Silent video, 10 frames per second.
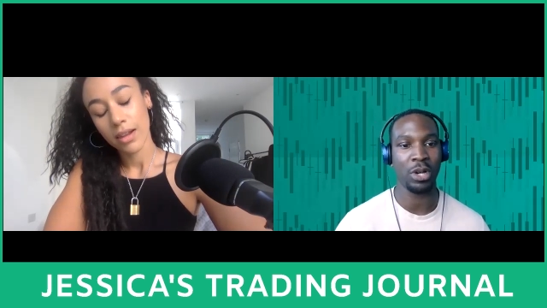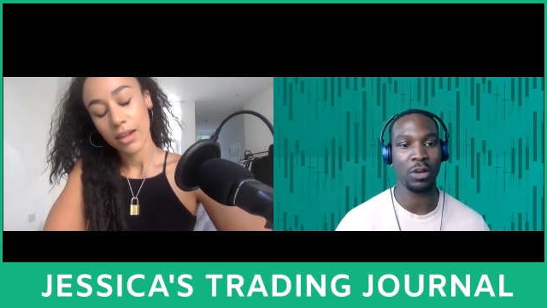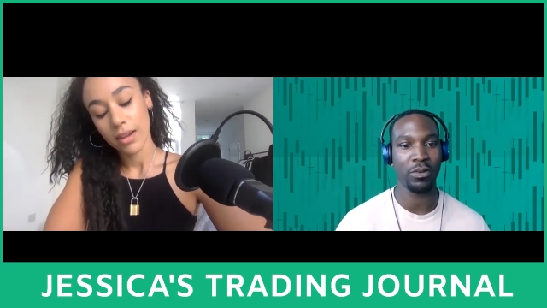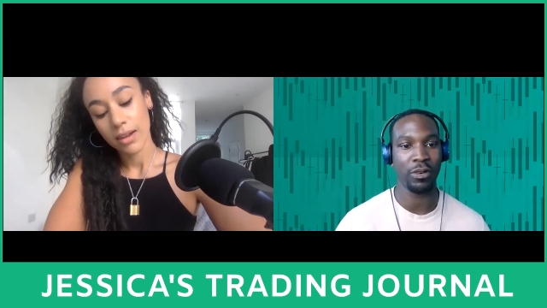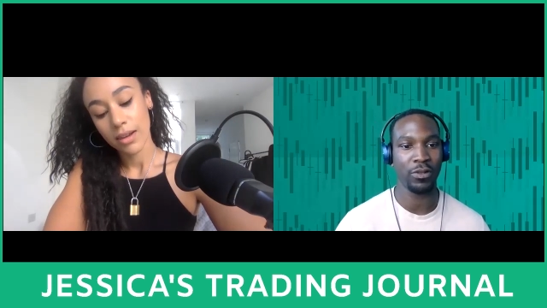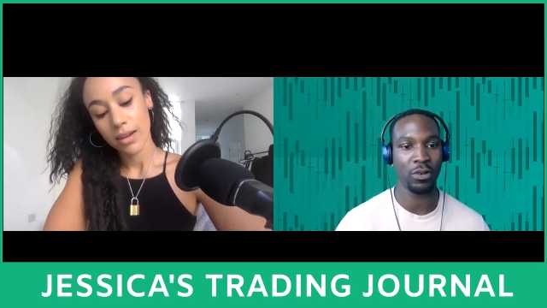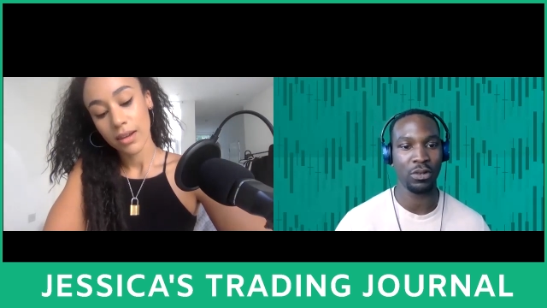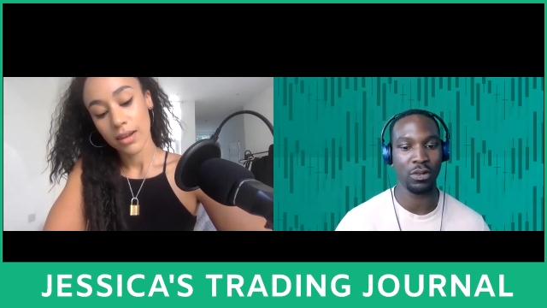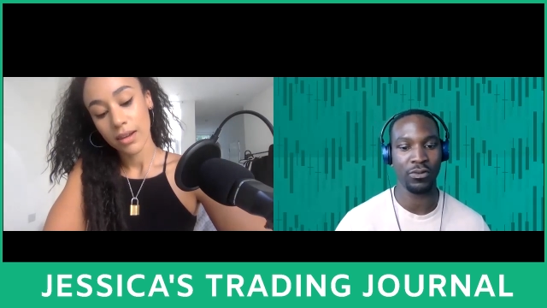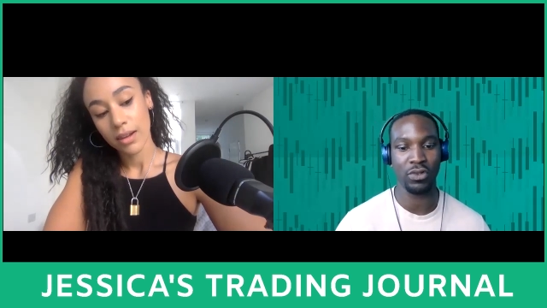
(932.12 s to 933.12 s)
Speaker 1: part of your
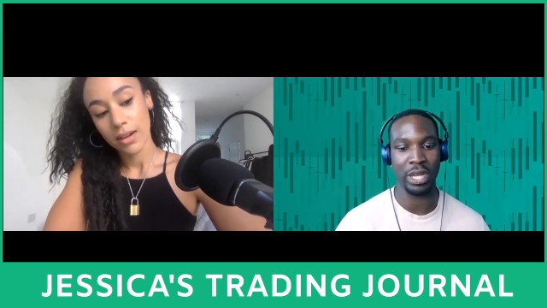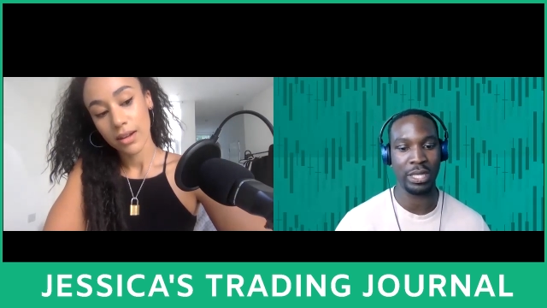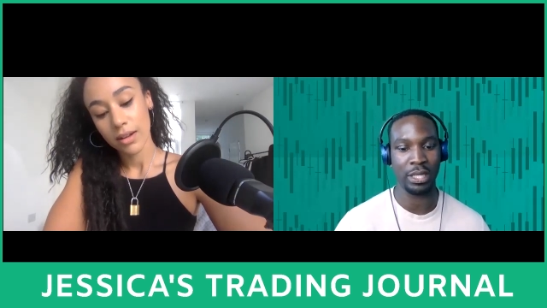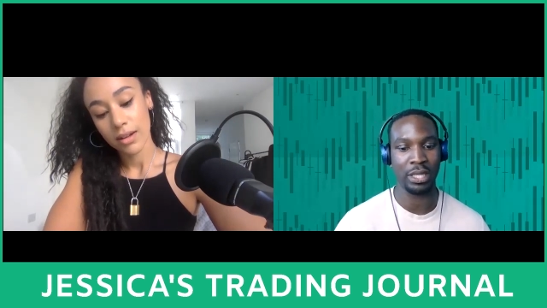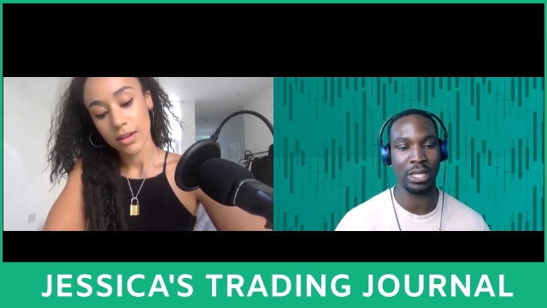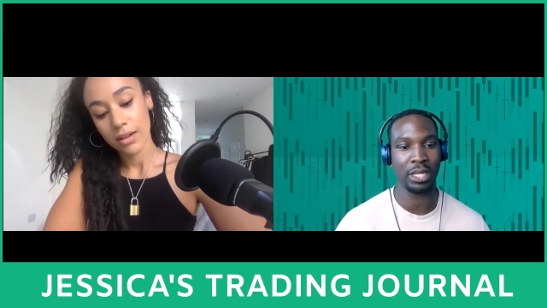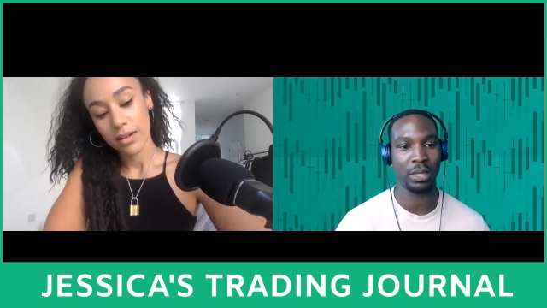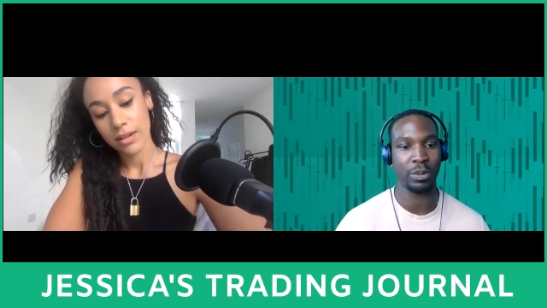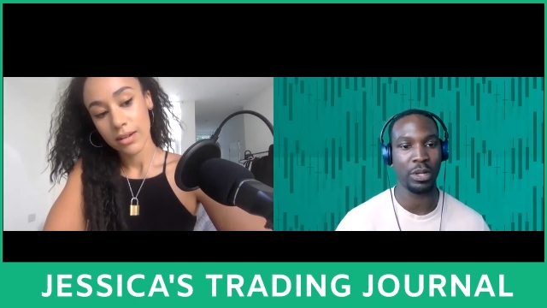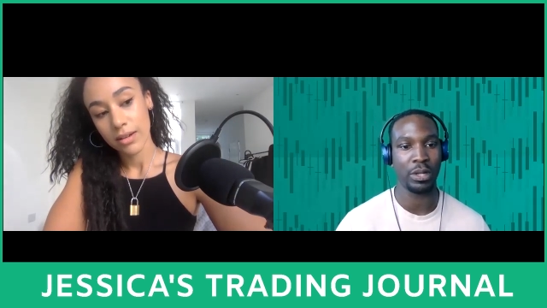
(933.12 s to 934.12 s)
of trading, and the mm. easiest
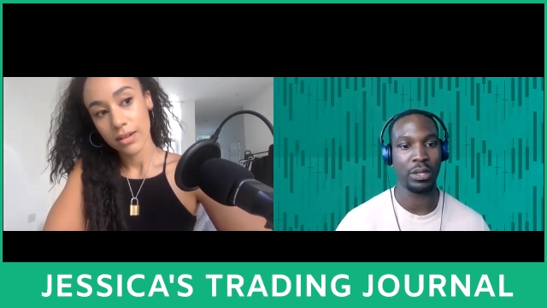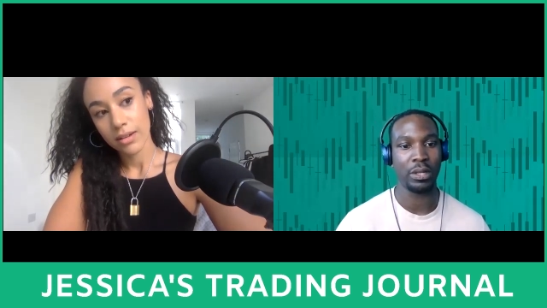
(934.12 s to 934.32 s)
part.